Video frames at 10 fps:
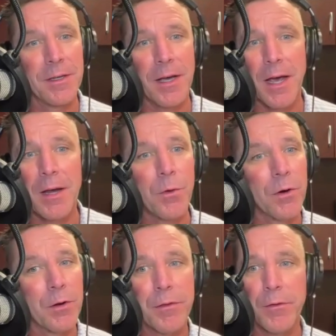I had
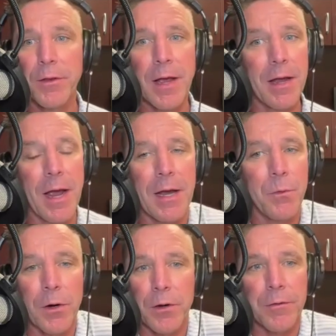worked through that. I had
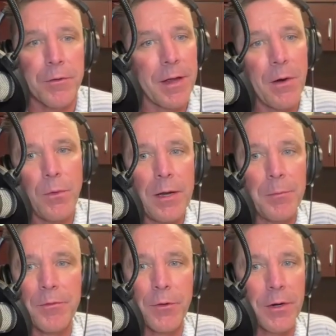worked through that way
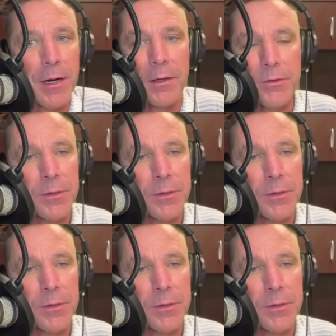before college.